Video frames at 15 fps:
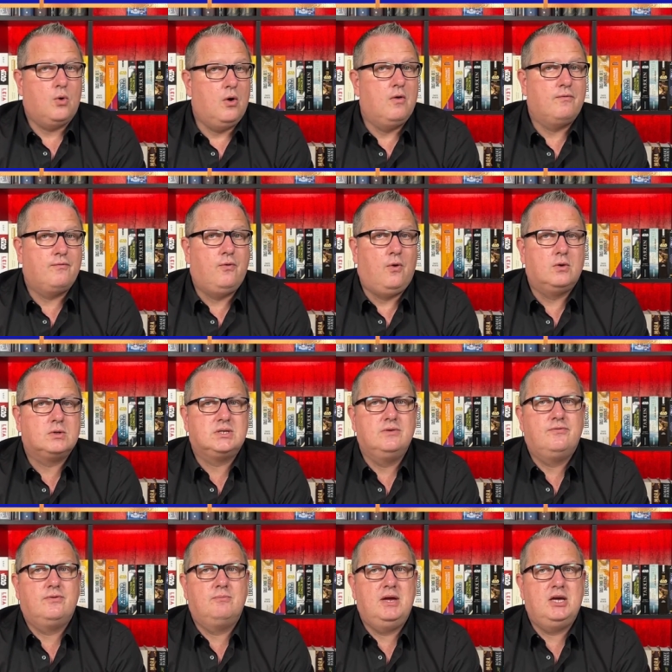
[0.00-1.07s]
or false
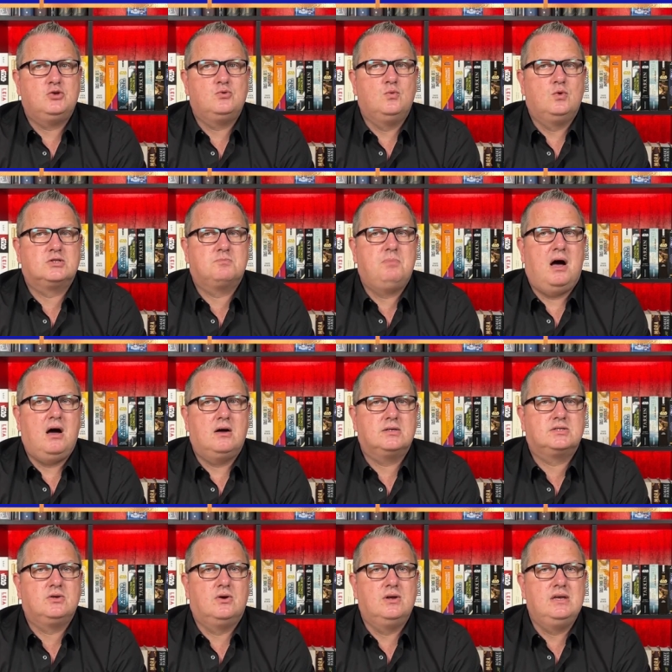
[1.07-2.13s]
information was
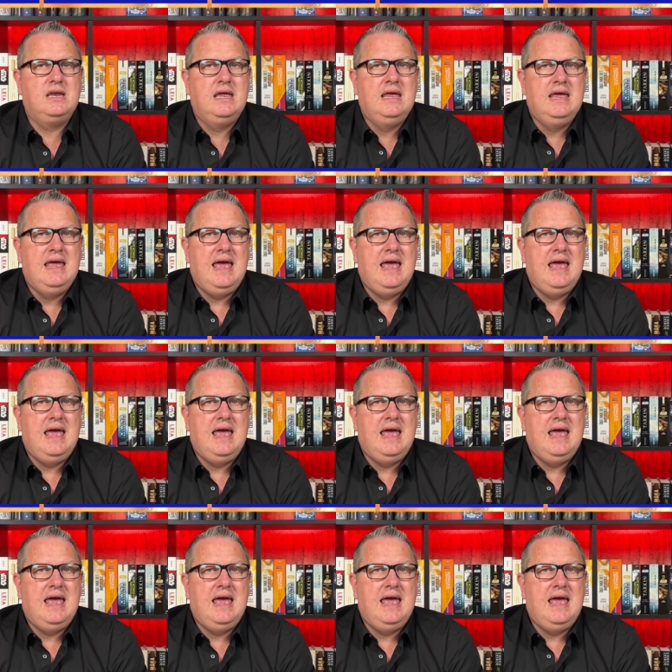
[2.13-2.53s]
passed on